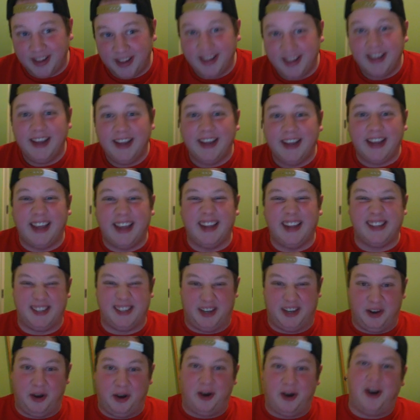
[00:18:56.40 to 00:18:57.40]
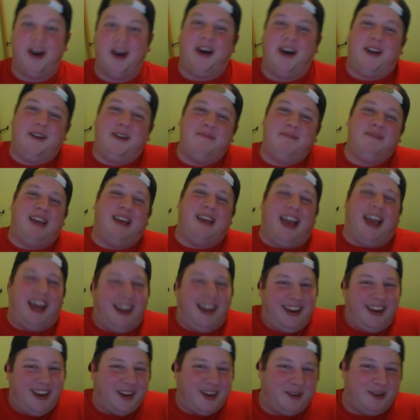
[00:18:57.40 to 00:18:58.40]
it is an
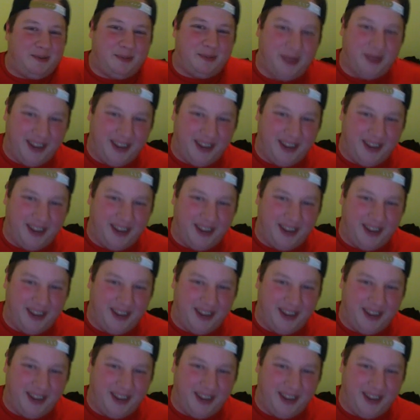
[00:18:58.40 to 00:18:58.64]
automatic win.